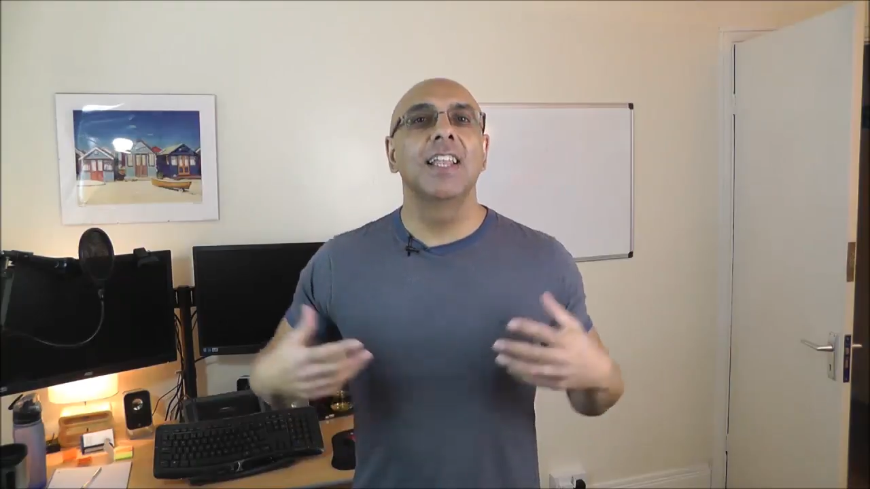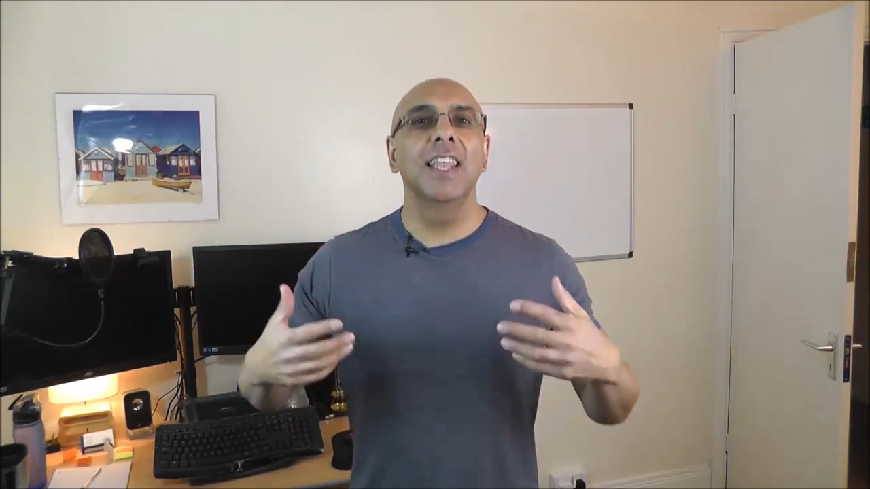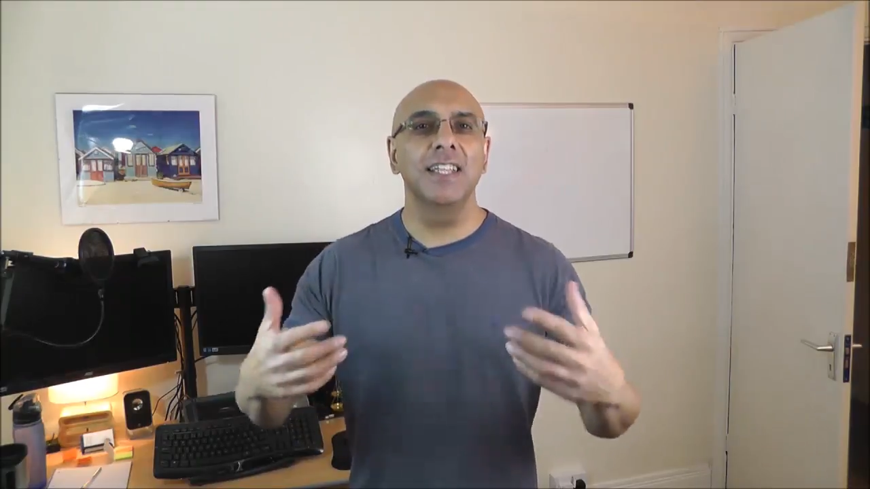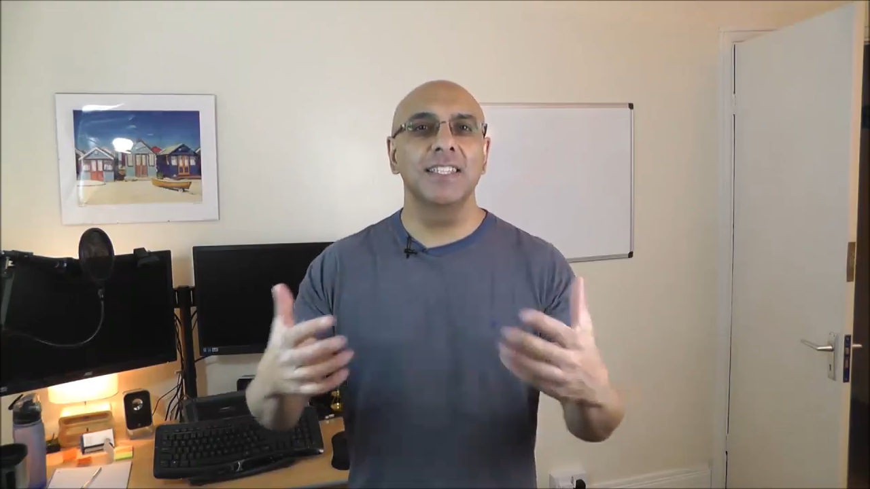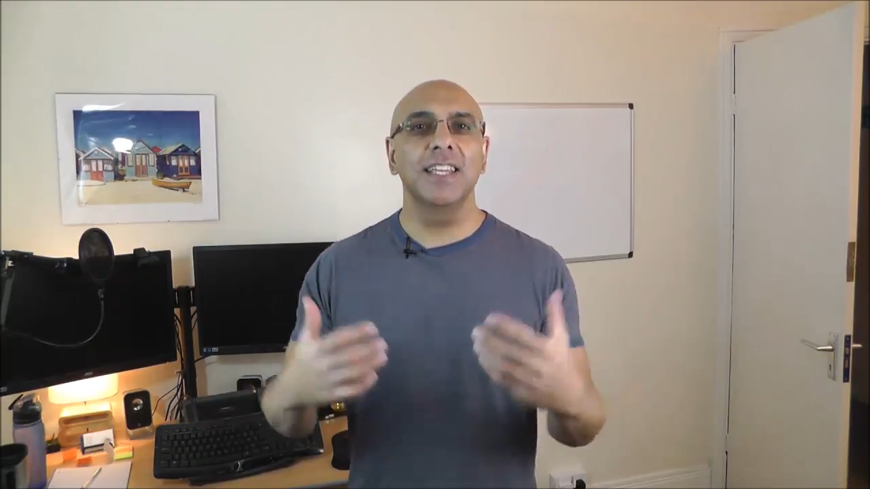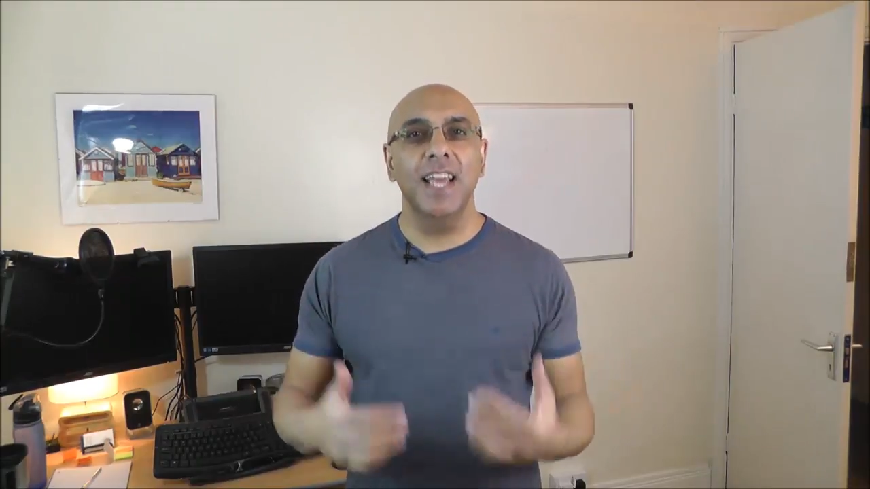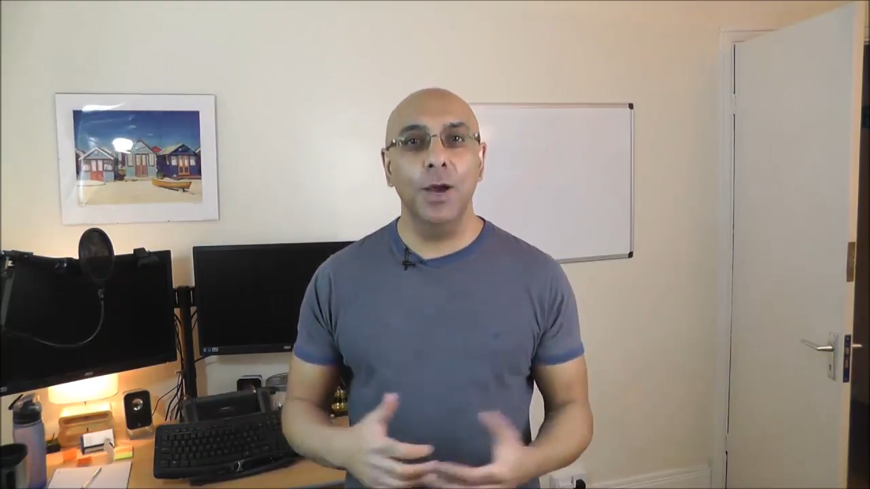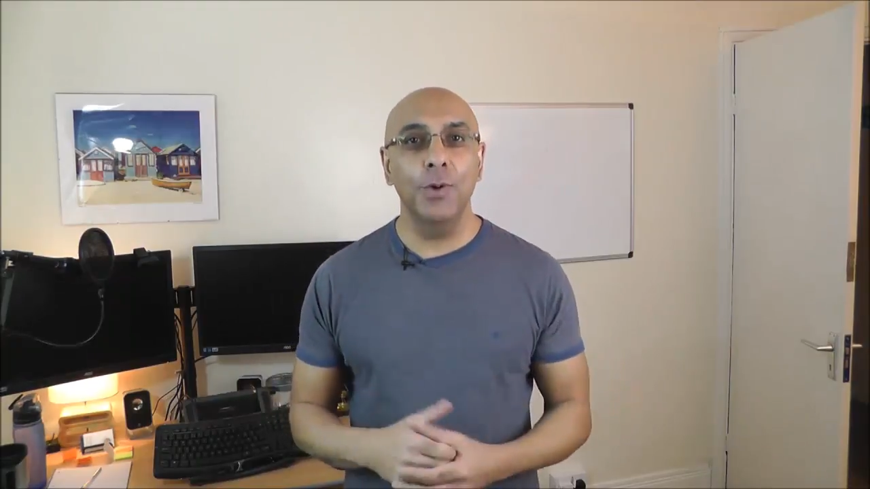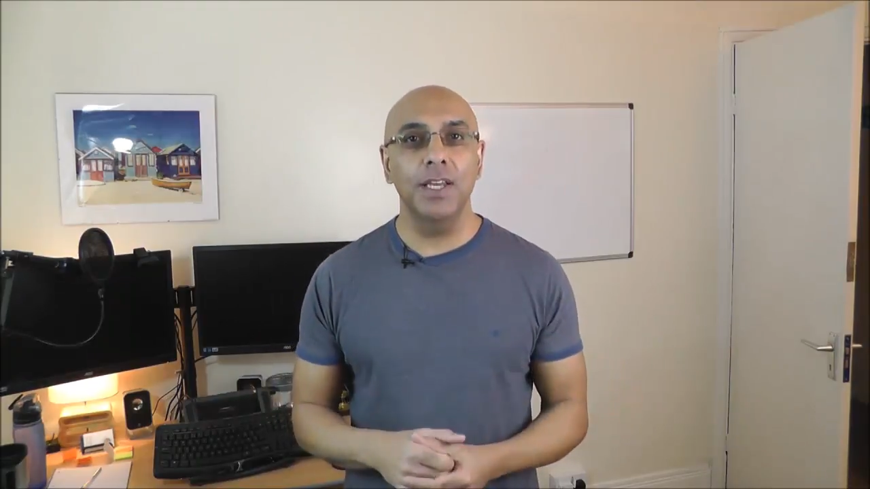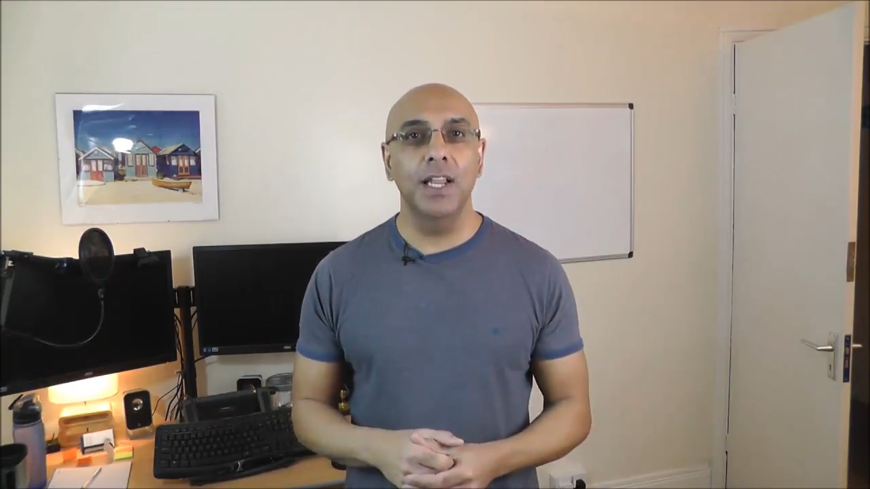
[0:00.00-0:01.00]
Let's see
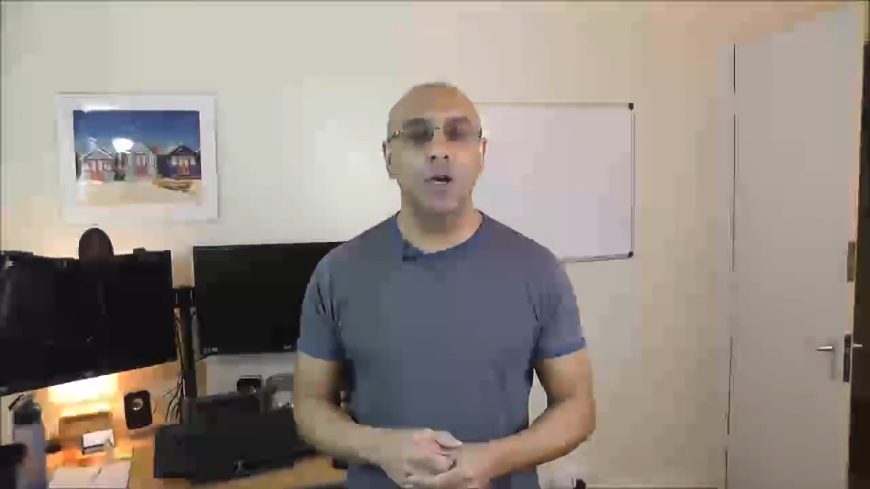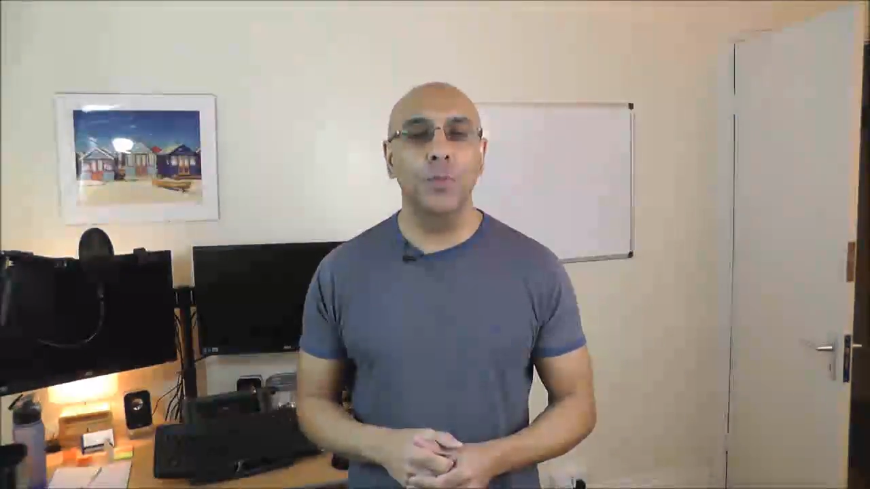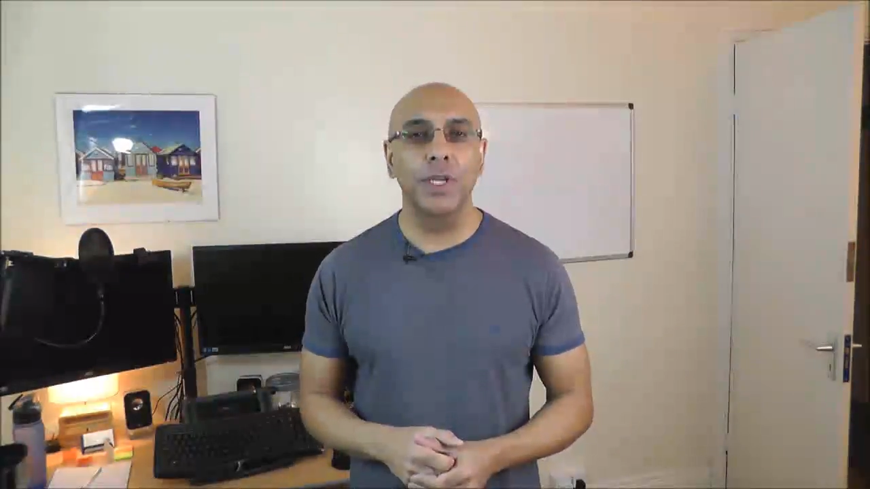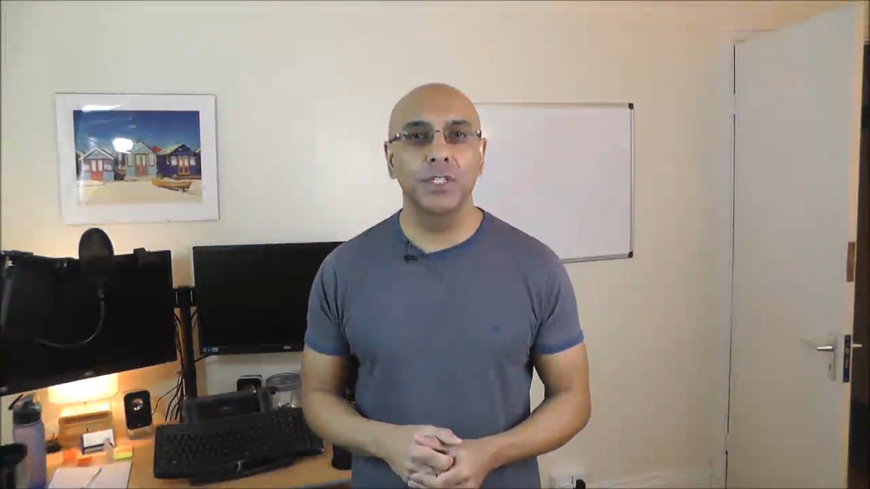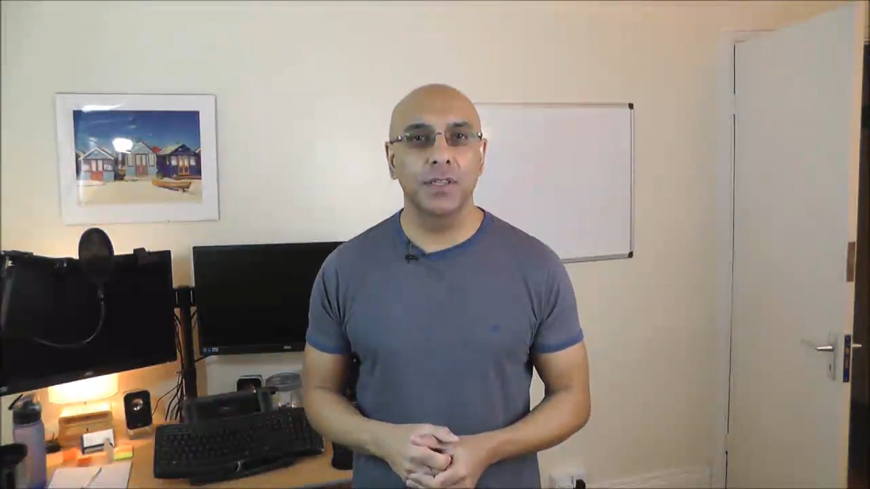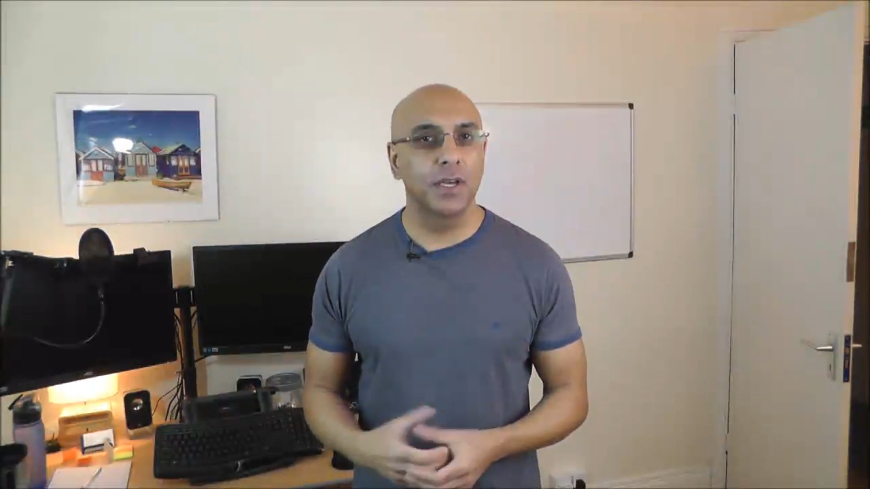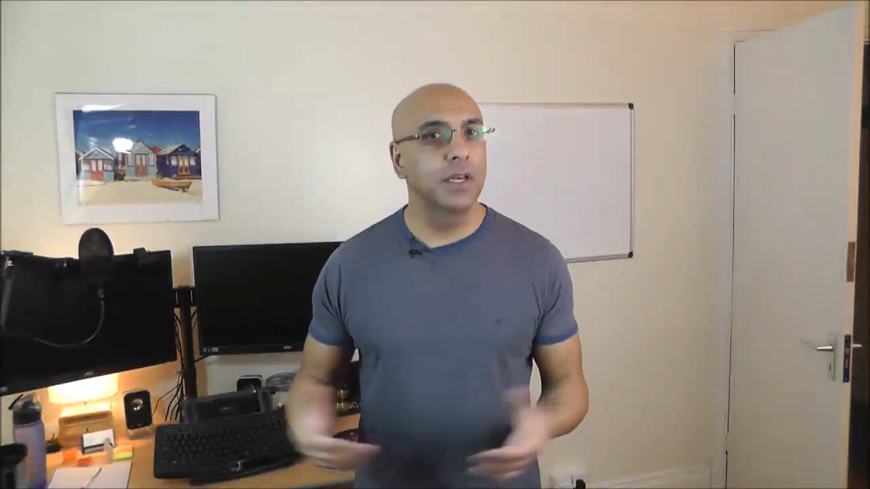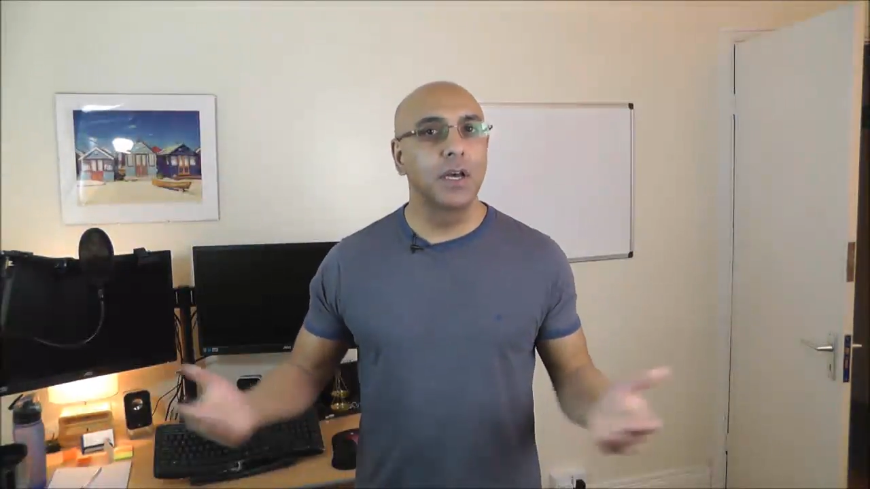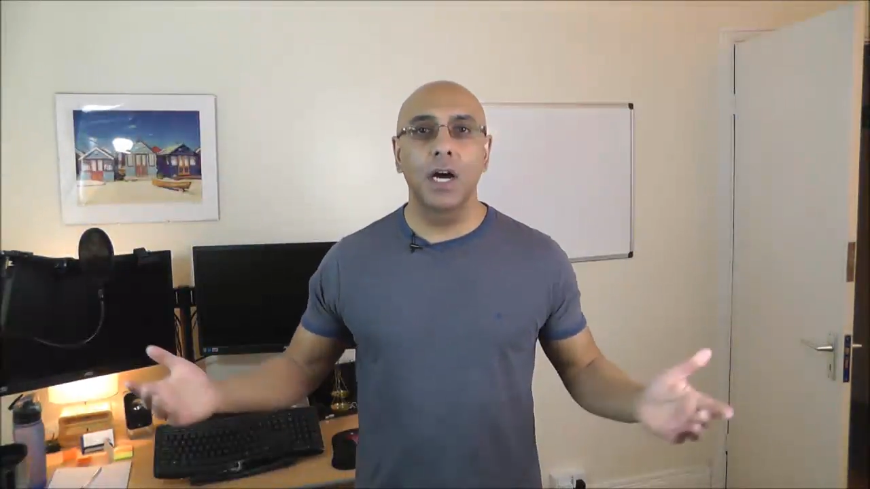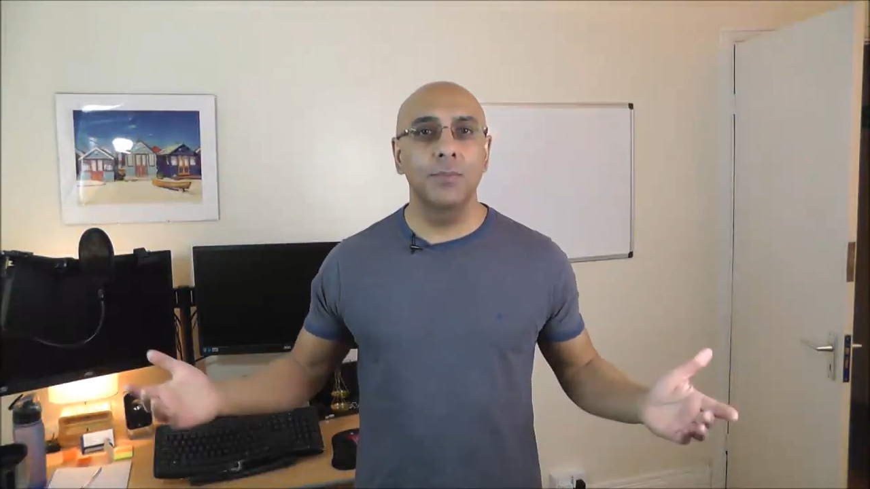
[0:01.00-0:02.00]
how we can help each other.